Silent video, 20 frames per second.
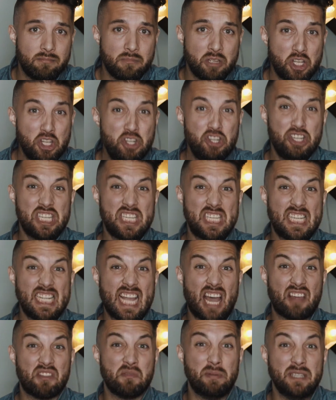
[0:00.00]
you should see
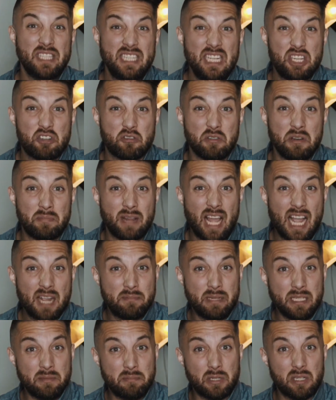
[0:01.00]
how the police treat black
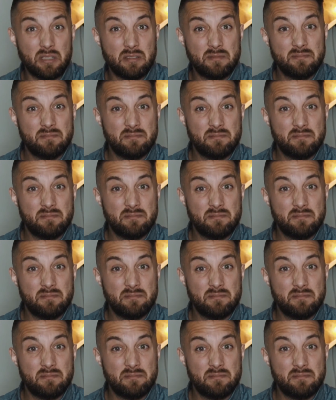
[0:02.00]
people.